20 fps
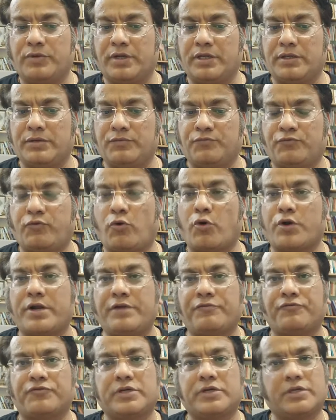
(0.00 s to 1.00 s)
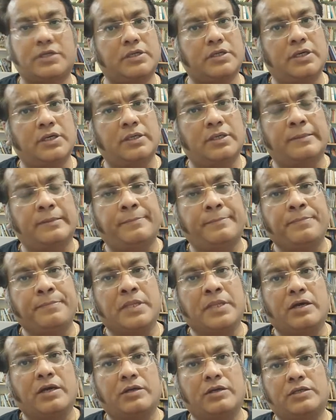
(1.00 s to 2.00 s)
in four different
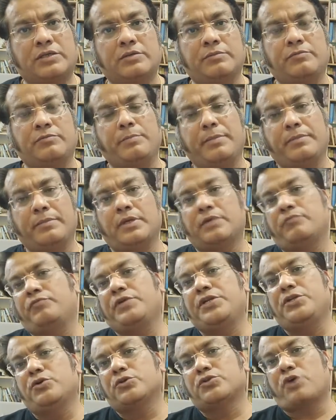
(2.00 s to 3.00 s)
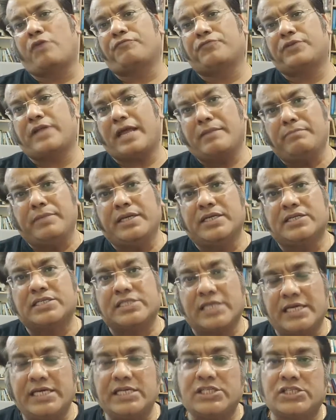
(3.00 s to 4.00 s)
videos of 10
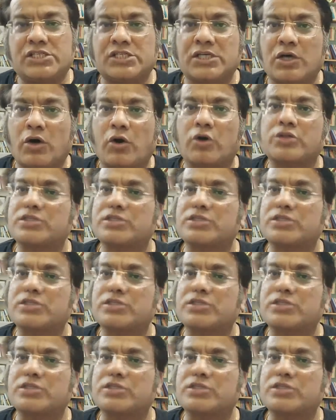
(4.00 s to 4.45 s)
minutes each,